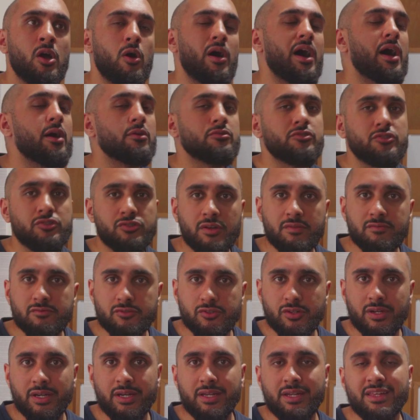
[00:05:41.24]
or how to strength
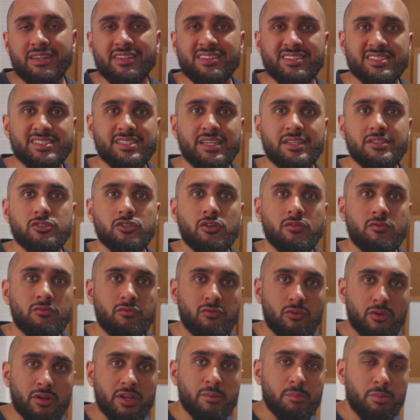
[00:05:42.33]
train in the sense of
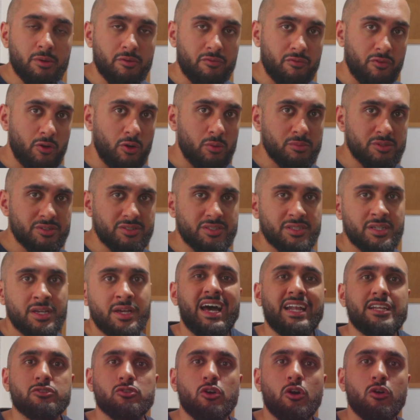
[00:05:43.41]
running performance.
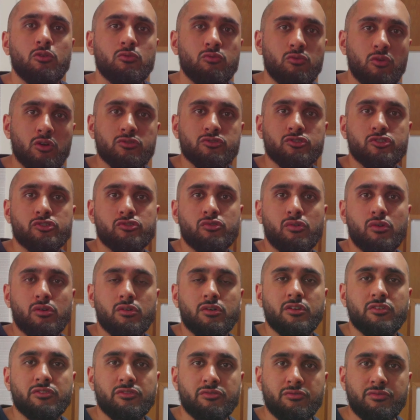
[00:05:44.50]
And it's called
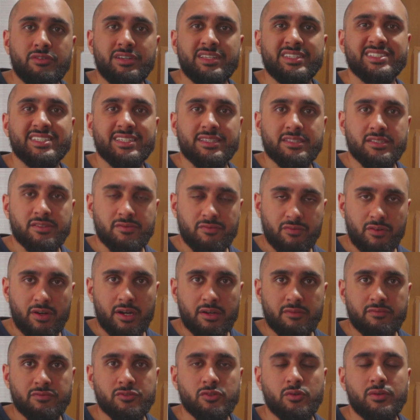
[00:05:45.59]
RUNSTRONG
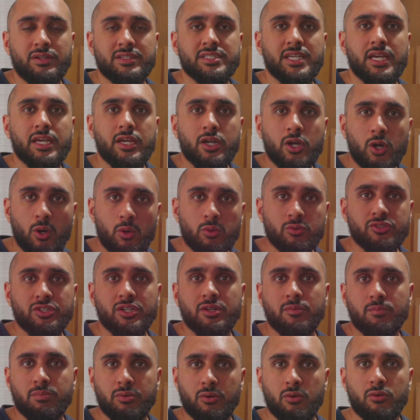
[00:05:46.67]
365. So it's a
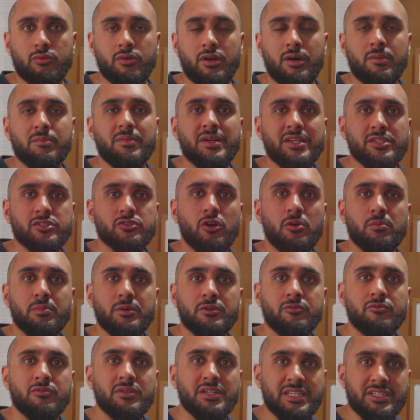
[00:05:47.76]
coaching program. It's not
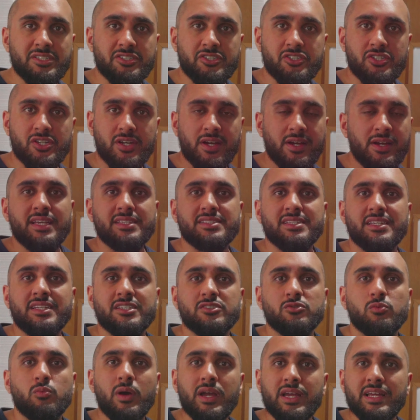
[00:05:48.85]
been released yet. It's in
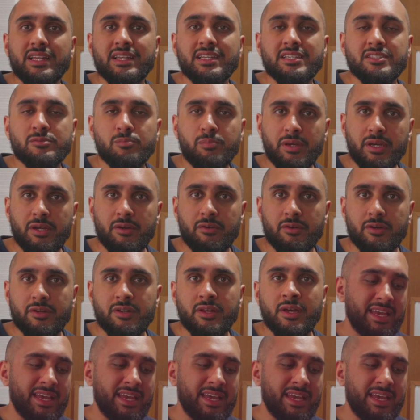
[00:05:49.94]
its waitlist period.